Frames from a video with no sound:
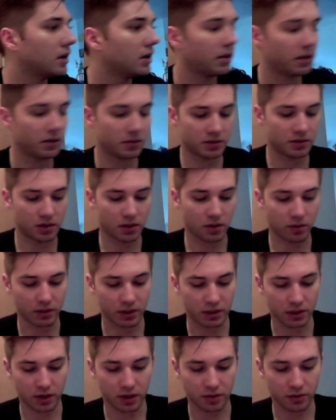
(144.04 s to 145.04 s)
That's the
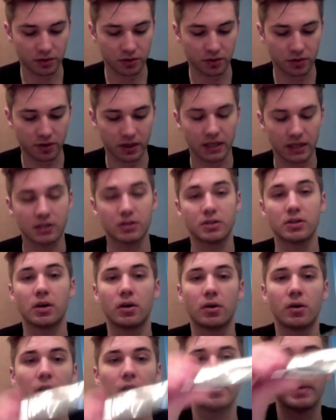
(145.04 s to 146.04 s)
only other two things.
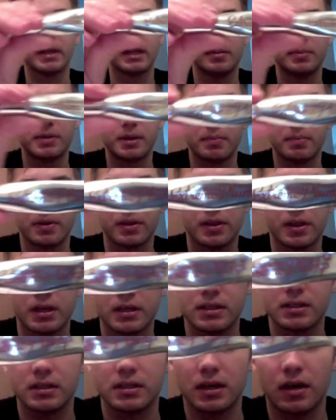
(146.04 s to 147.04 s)
So on my lips I put
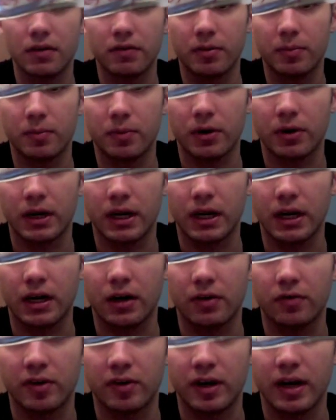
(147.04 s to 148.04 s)
this every morning and
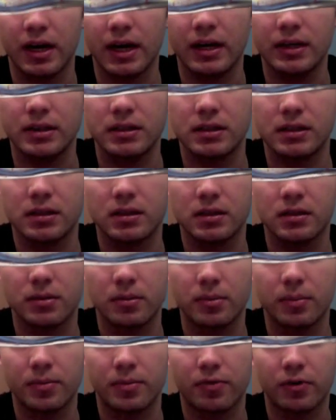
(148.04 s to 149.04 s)
every night
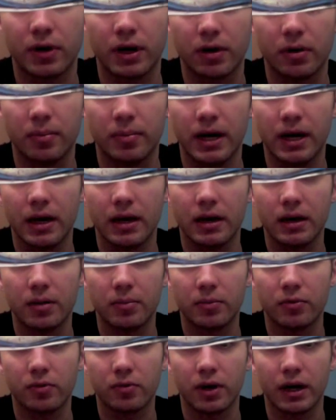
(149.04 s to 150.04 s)
before I go to bed
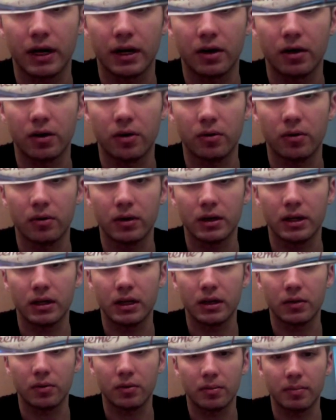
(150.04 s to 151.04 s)
and before I go
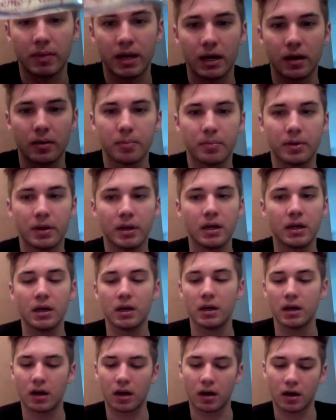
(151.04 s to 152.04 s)
in with makeup.
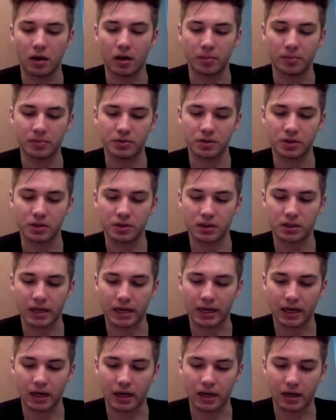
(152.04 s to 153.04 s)
It's just
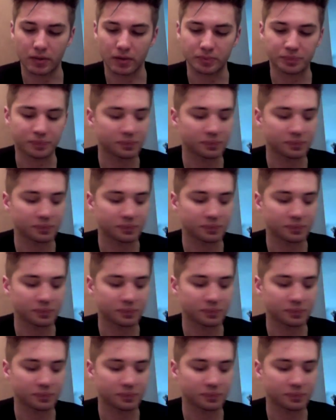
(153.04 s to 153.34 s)
like a